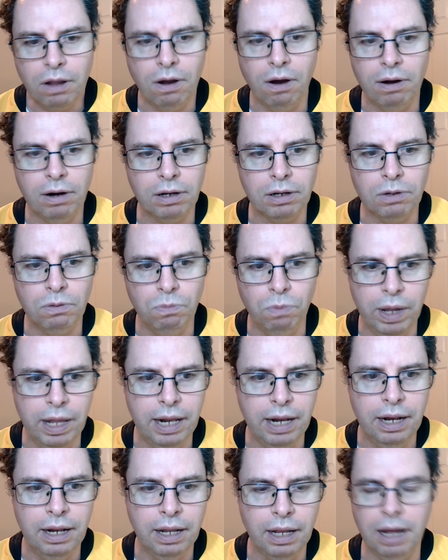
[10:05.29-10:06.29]
Connacht
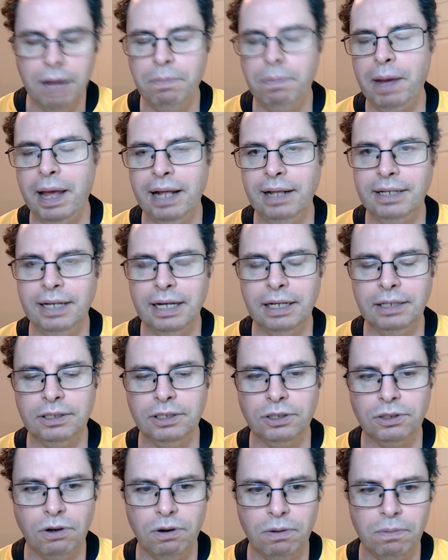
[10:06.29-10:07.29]
win a penalty at
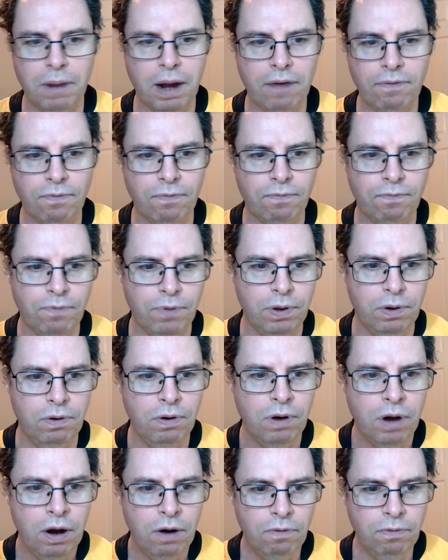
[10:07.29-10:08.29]
the scrum after a
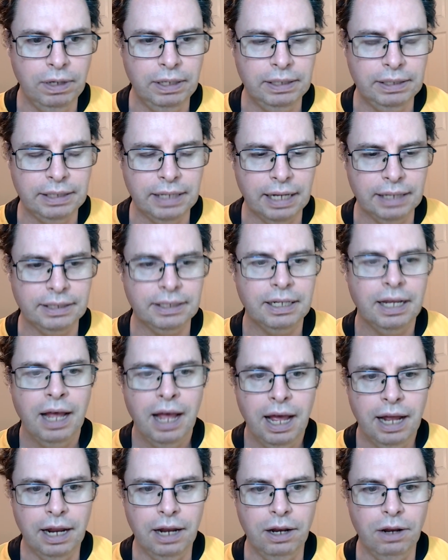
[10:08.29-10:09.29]
few resets,
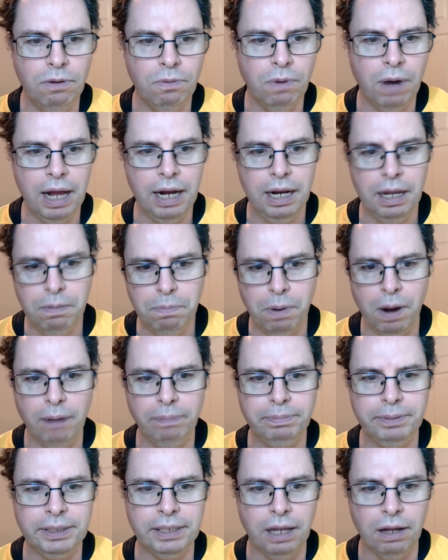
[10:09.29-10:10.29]
and then Ioane
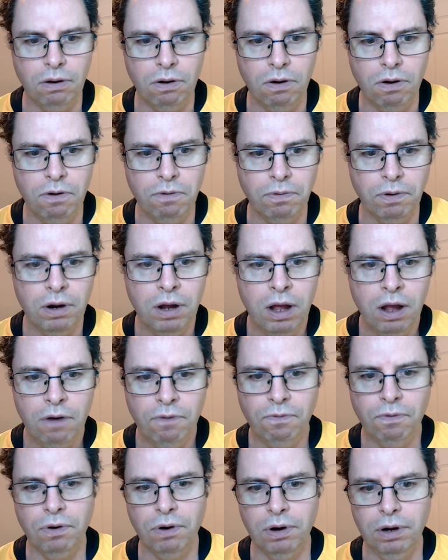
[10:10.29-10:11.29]
pops that over
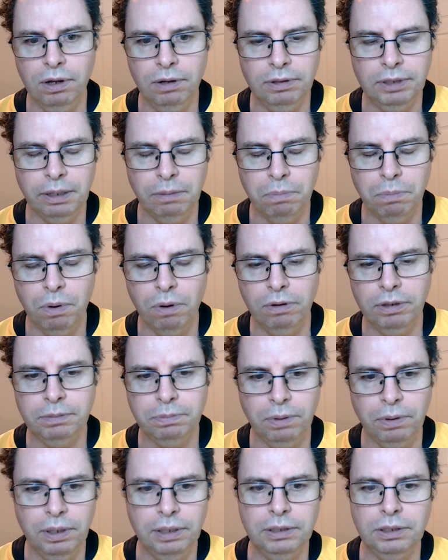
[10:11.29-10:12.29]
for a losing
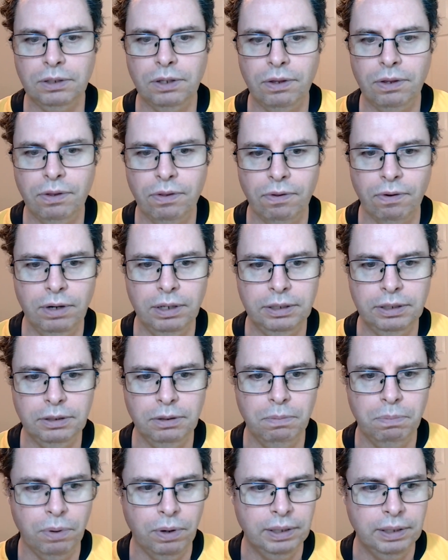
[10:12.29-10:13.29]
bonus point,
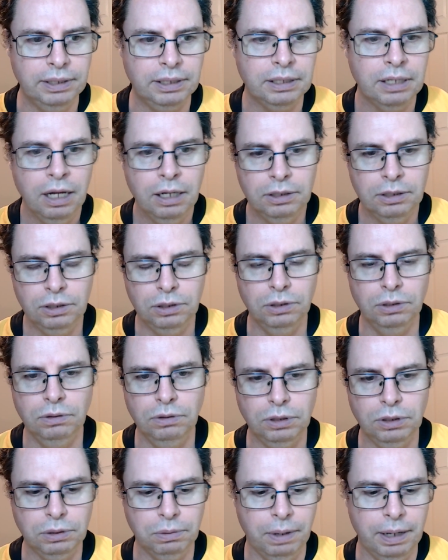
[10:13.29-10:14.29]
32 points
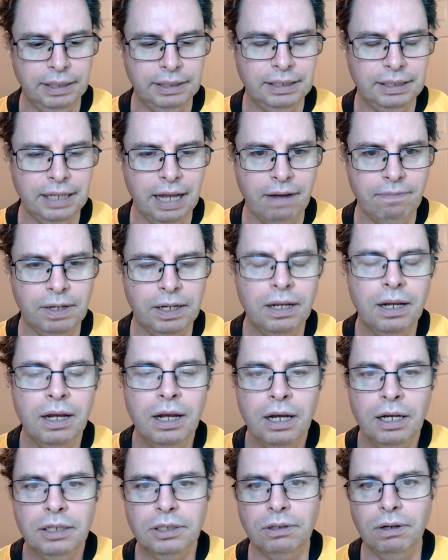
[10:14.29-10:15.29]
to 27.
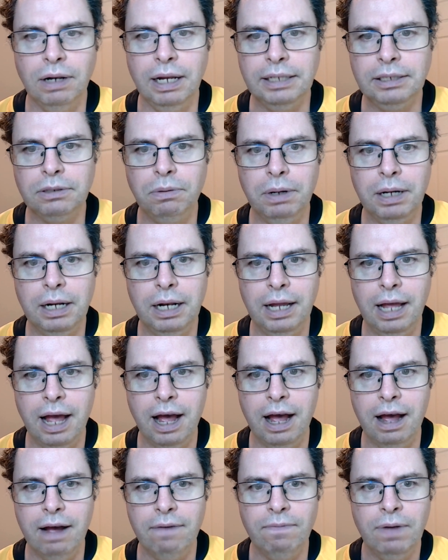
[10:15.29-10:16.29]
So let's quickly
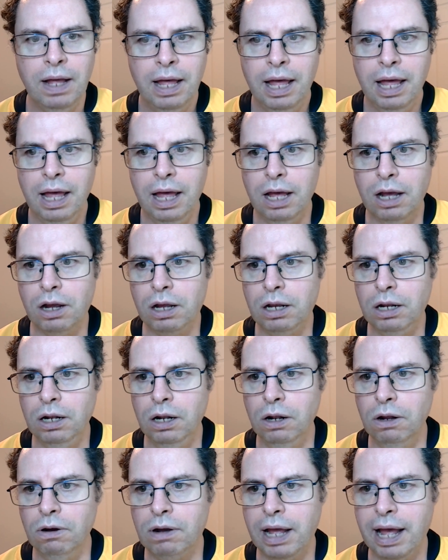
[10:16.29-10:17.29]
have a
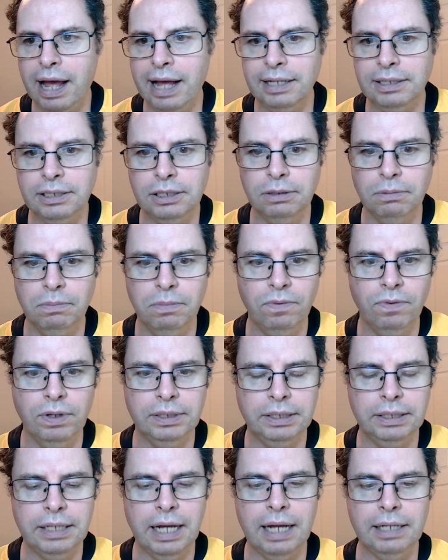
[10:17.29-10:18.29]
look at some of
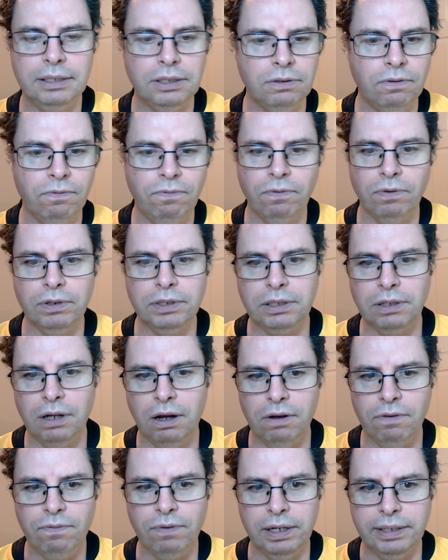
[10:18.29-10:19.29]
the stats. So first
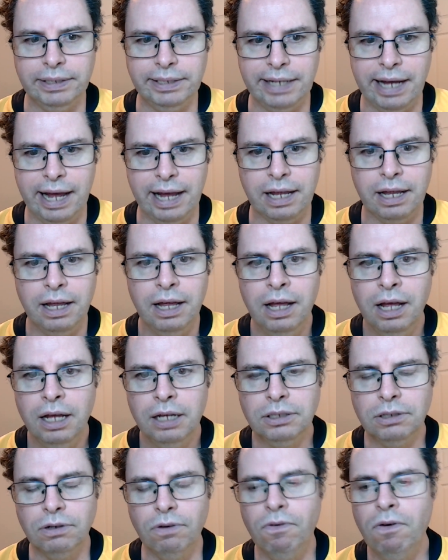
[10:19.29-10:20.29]
off, on attack,
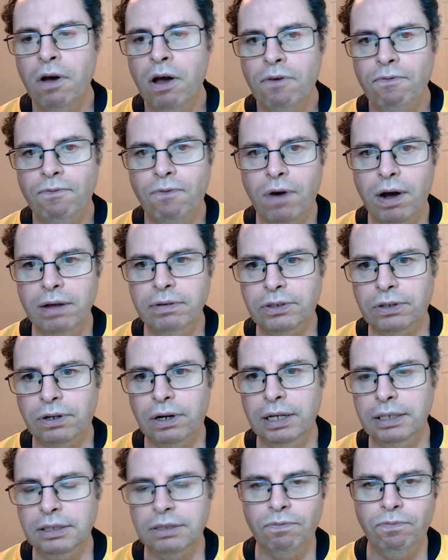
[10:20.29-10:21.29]
so 5
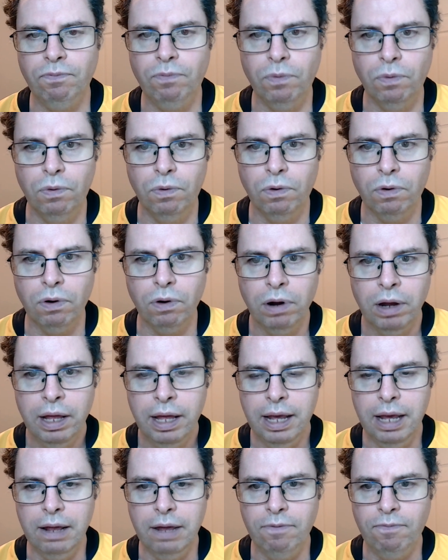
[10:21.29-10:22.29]
tries to 4
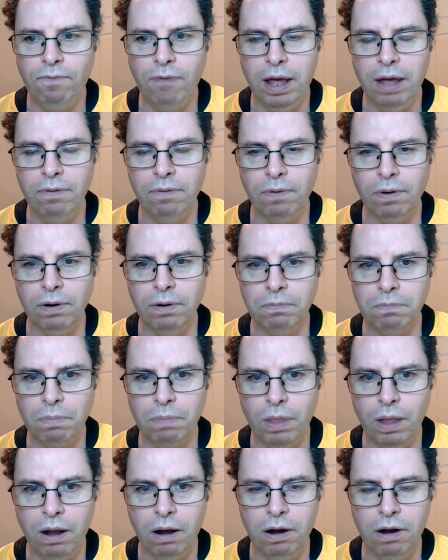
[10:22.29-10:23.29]
in favour
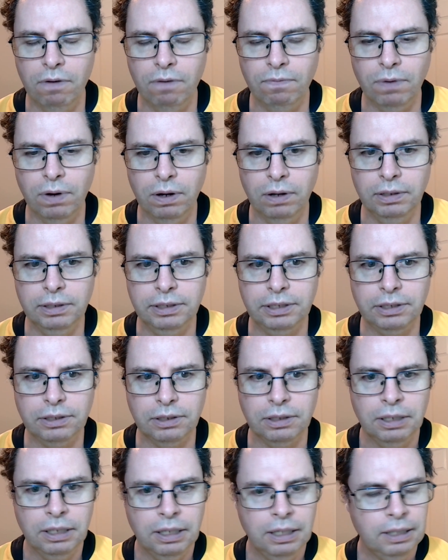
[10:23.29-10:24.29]
of
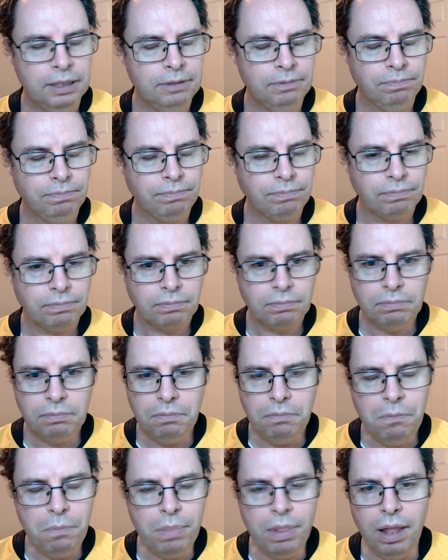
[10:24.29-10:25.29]
Ulster.
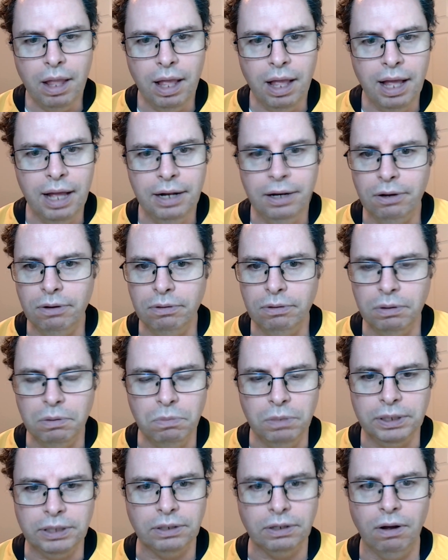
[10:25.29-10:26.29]
And,
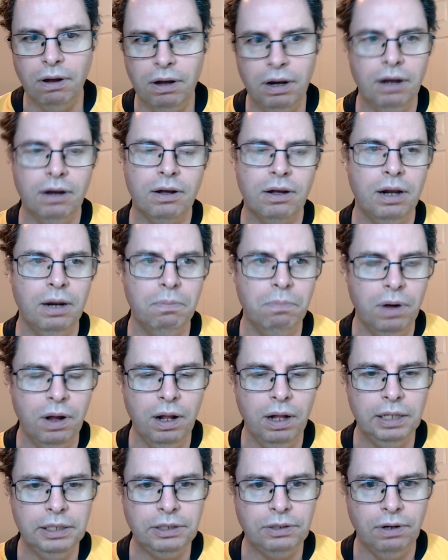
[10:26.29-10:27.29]
we saw a lot of kind of
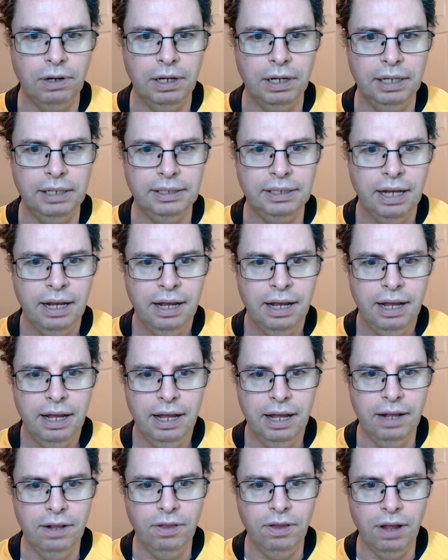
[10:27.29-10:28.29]
maul tries
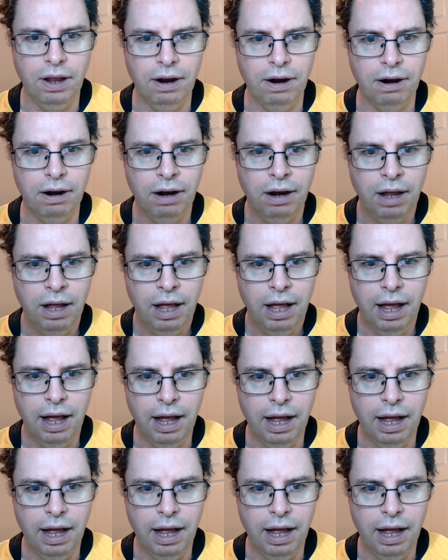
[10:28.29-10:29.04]
in there.